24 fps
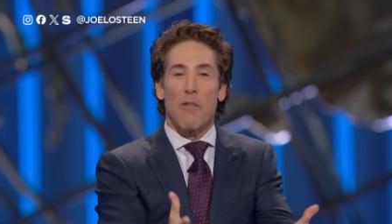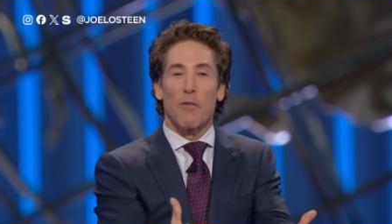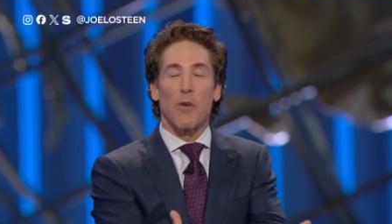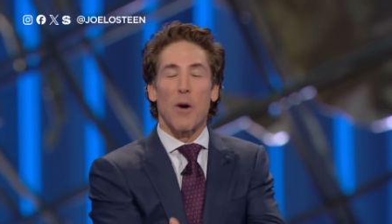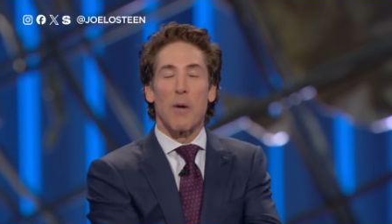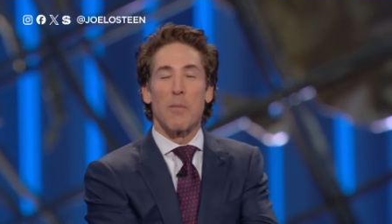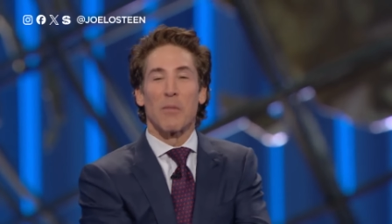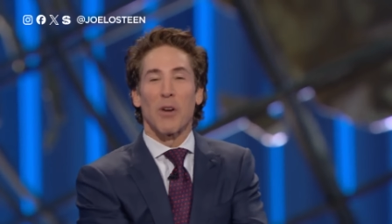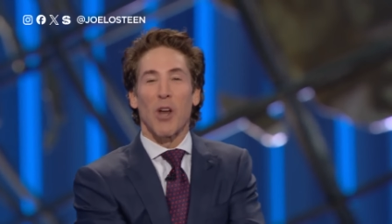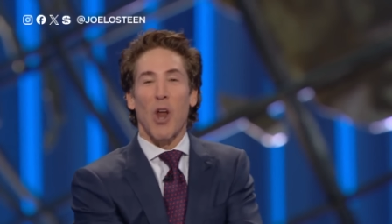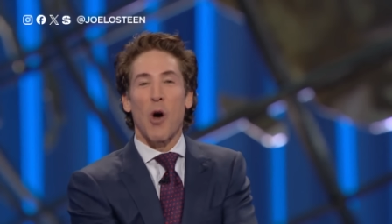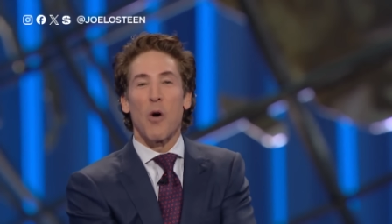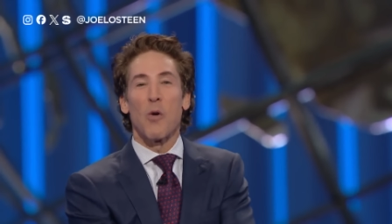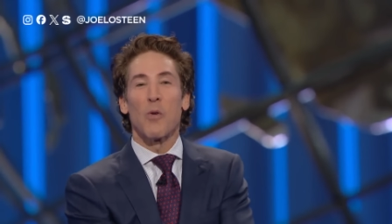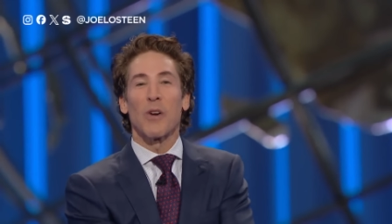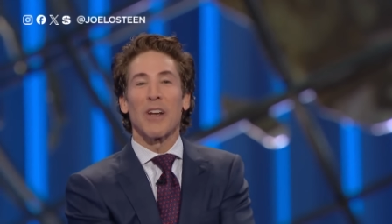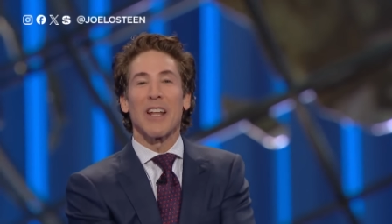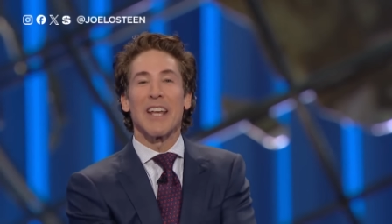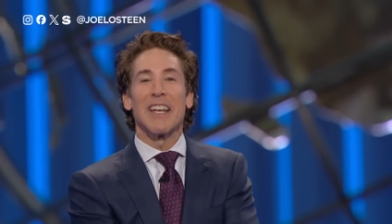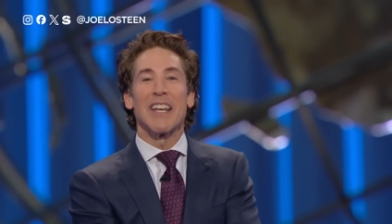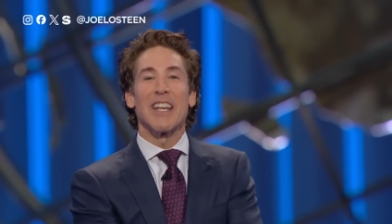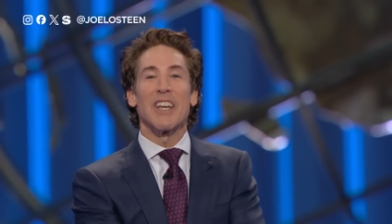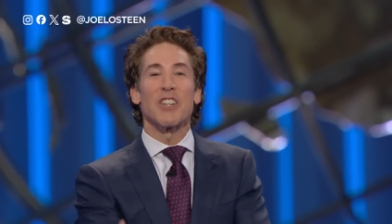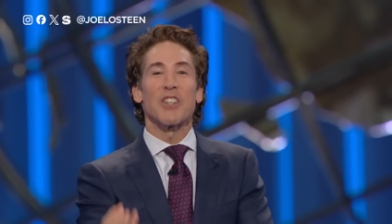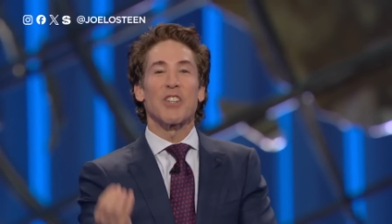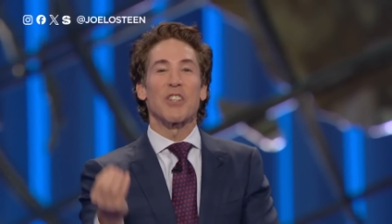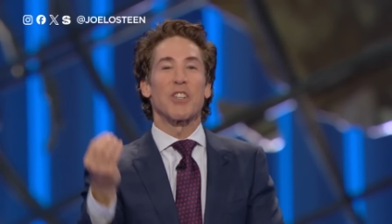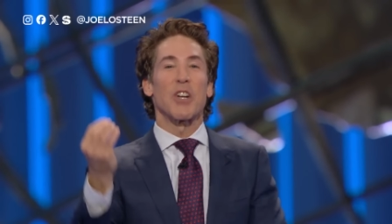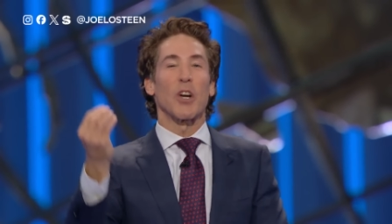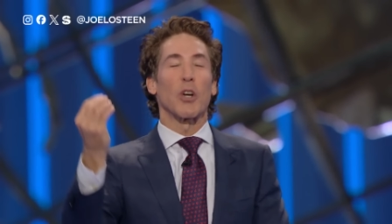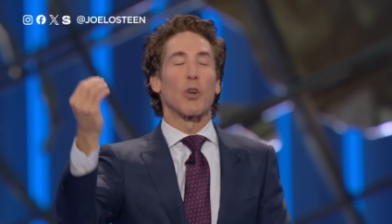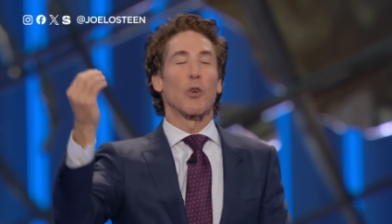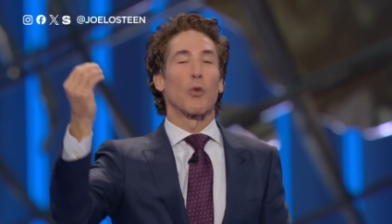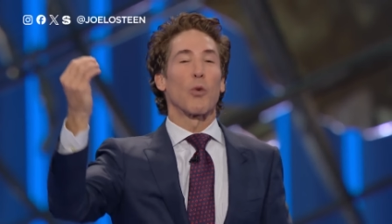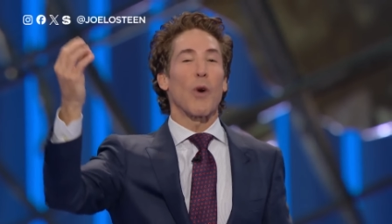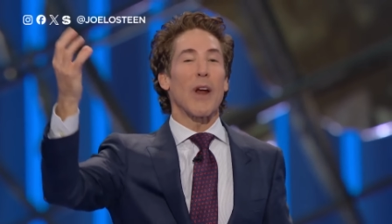from loneliness
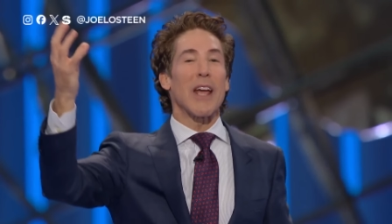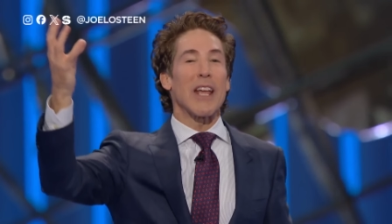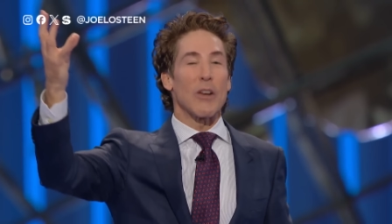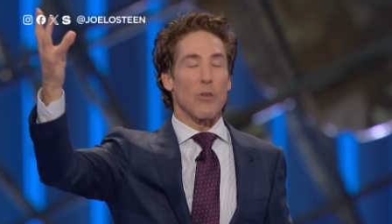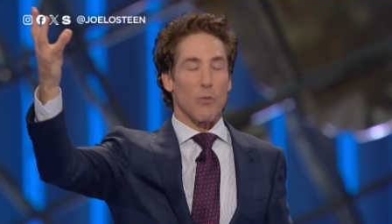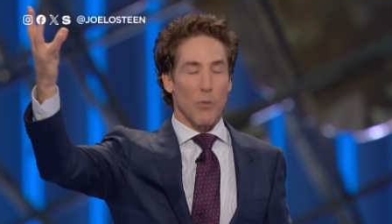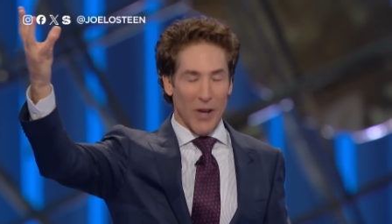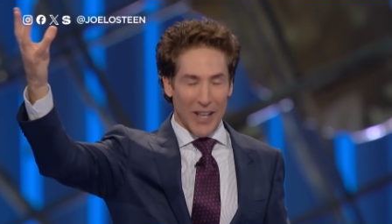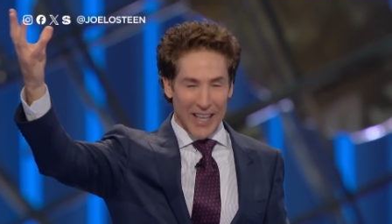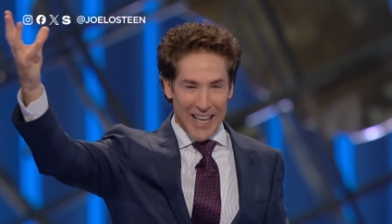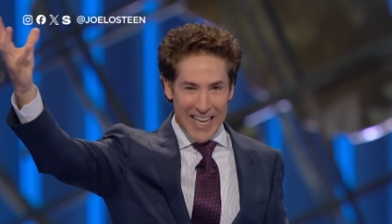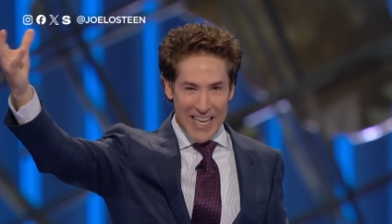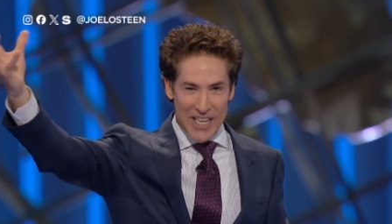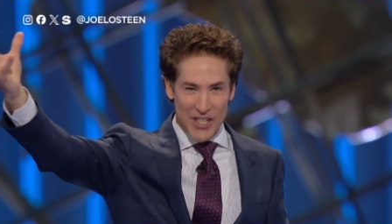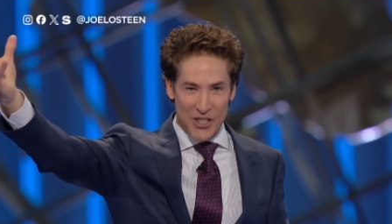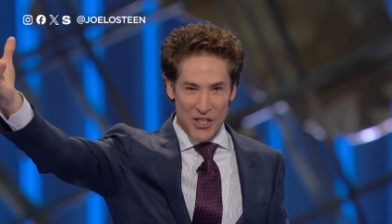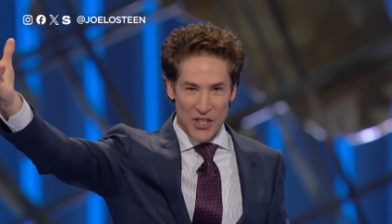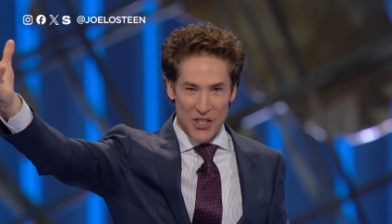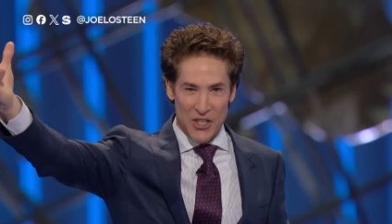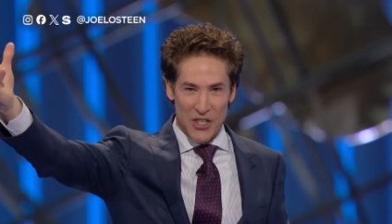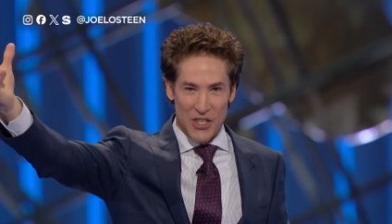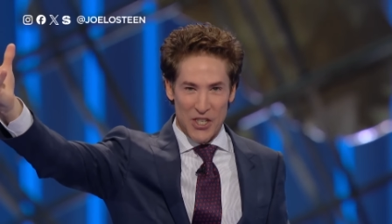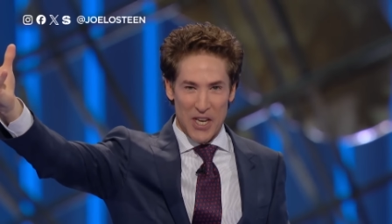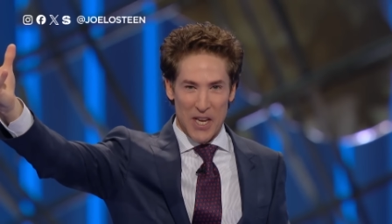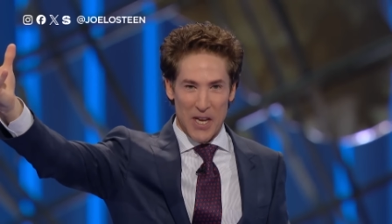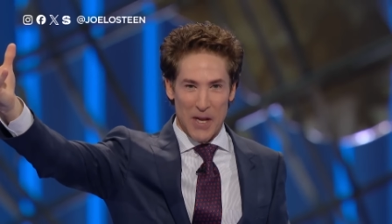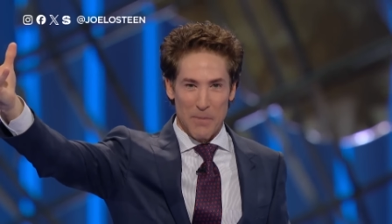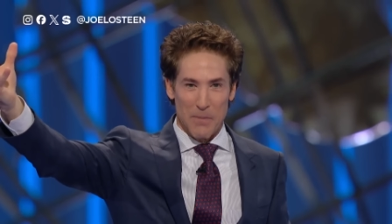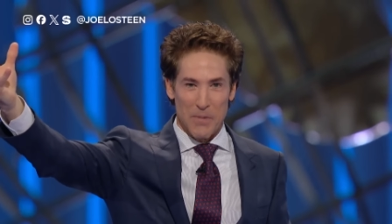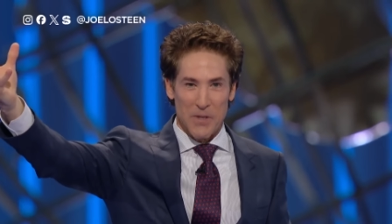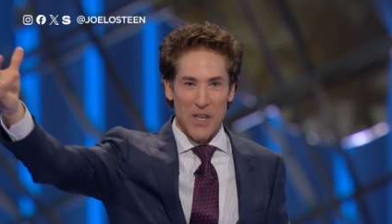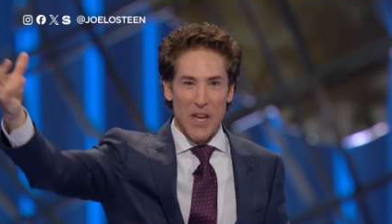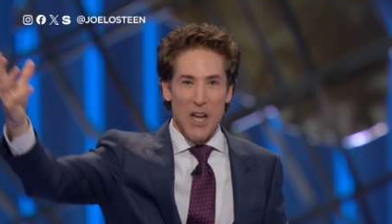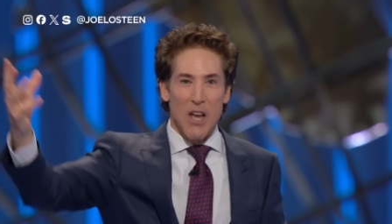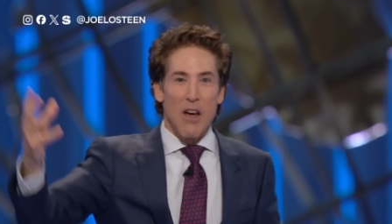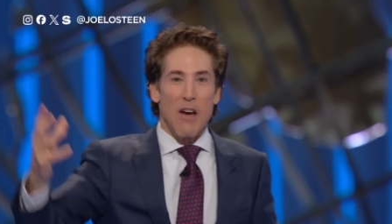to great
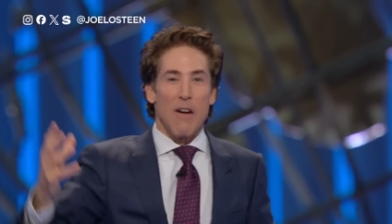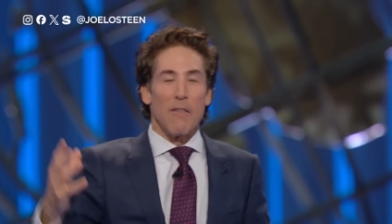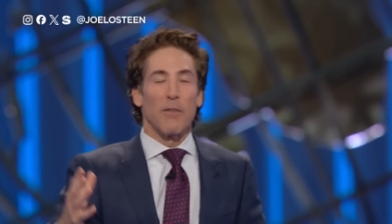relationships,